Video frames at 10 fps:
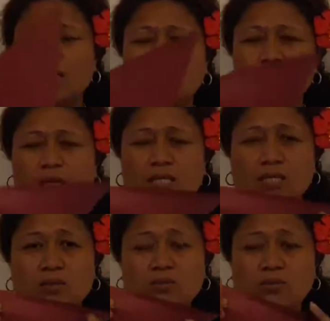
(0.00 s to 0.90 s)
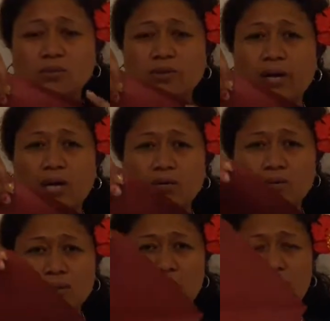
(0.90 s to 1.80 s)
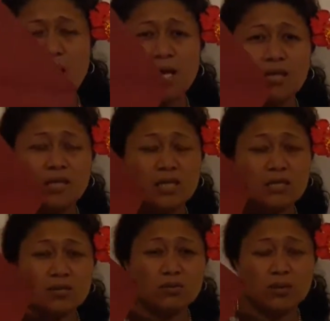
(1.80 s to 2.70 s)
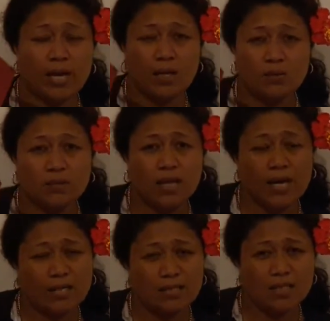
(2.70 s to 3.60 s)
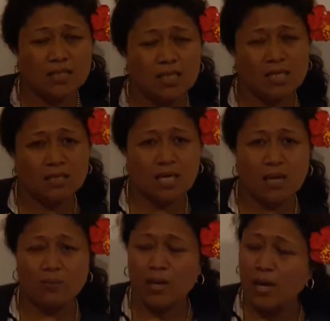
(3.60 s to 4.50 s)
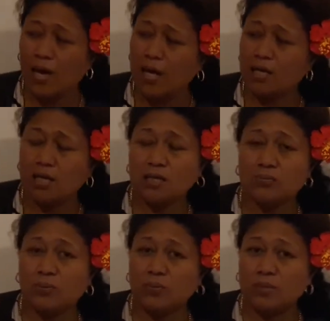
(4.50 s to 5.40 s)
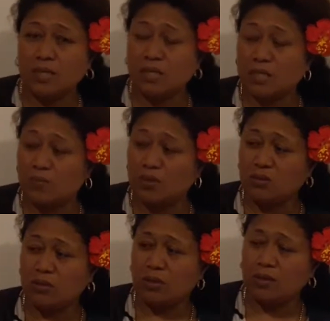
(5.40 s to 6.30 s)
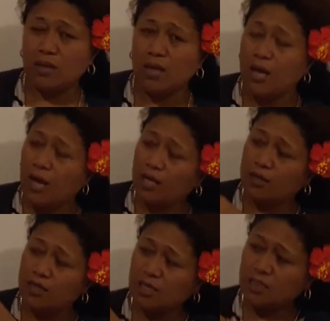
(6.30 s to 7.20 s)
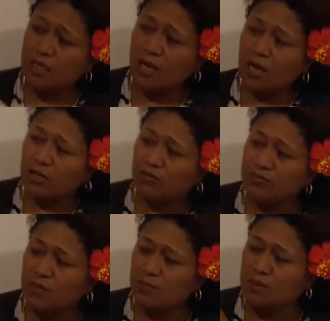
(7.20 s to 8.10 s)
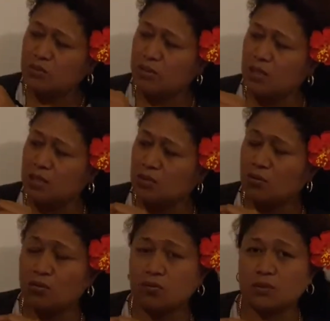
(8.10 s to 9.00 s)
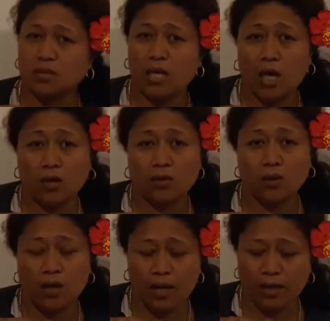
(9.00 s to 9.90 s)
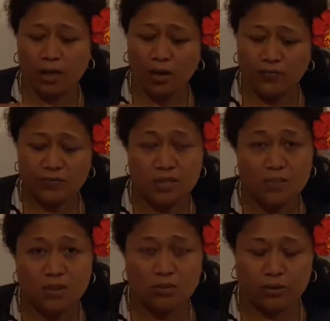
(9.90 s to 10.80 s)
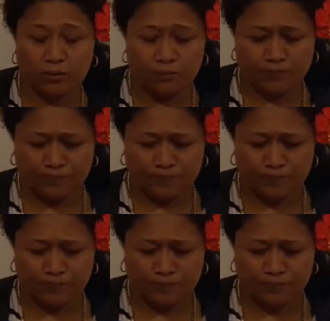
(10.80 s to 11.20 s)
it has two triangles, and these two triangles are exactly the same, and it represents symmetry. And this line of symmetry is called diagonal line of symmetry.